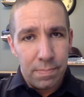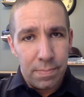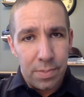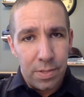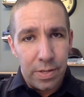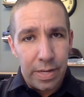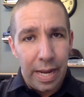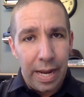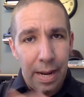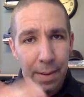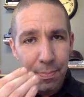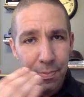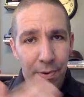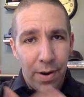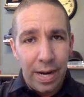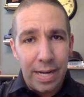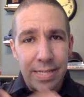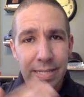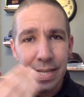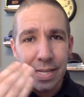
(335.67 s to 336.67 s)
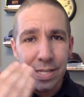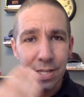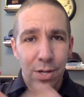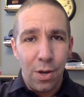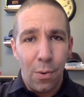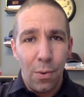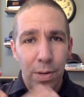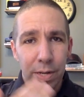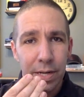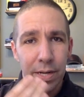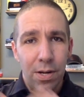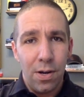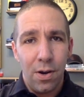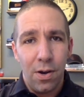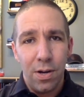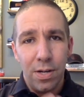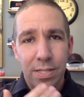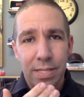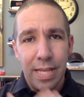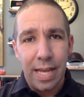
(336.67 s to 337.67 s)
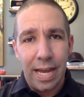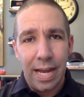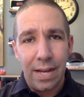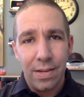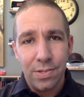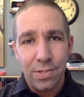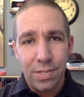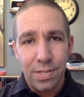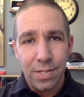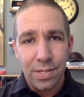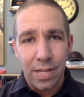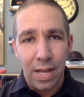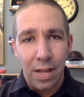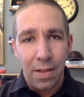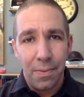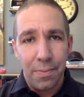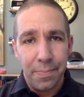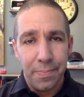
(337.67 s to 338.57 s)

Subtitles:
Okay, a price that's going to cause the house to sell.